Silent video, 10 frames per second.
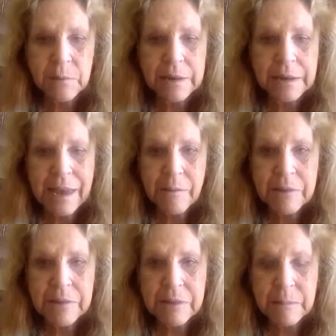we're going to have
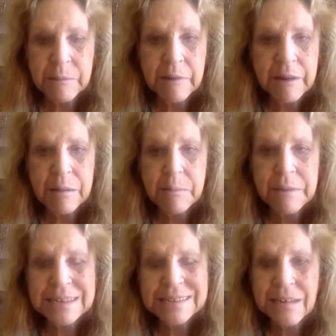with immigrant
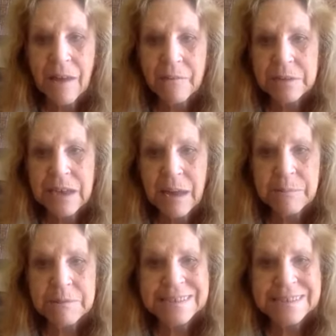communities. Oftentimes there's